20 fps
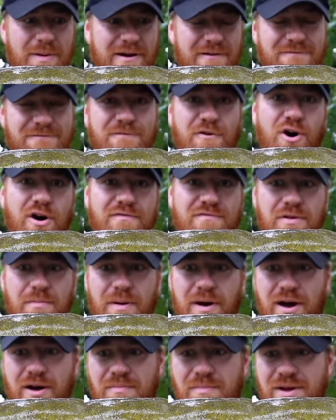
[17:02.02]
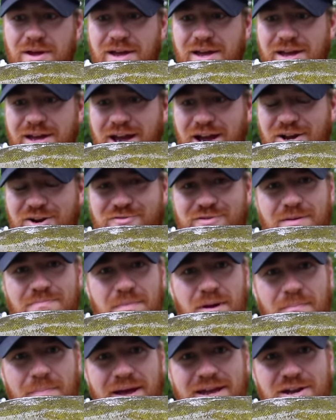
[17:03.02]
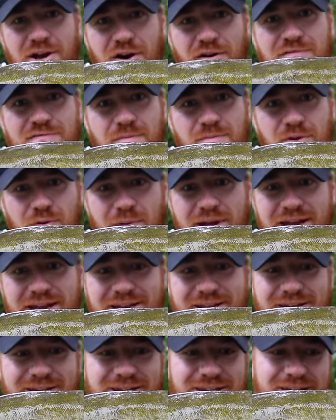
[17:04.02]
about a foot off the bottom, and grabbed my bait off from the weed,